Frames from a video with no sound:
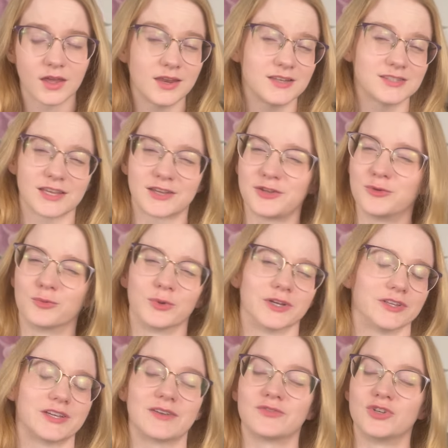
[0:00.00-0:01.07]
And he's like, you
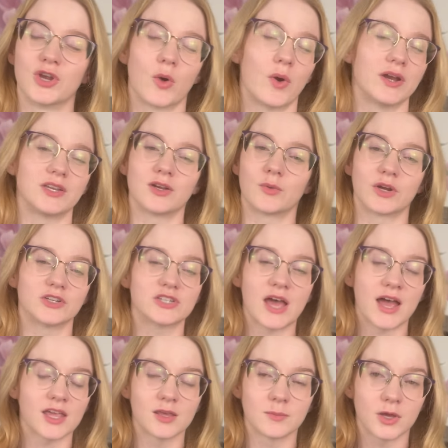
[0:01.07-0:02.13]
really have no idea what you're
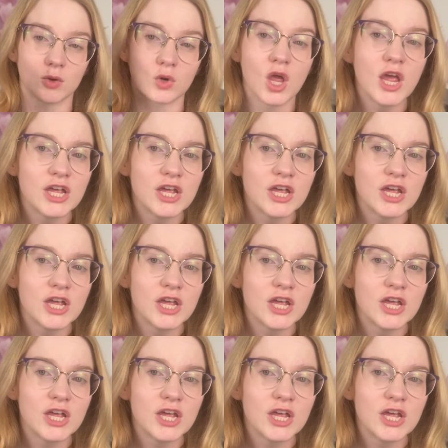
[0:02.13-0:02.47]
talking about.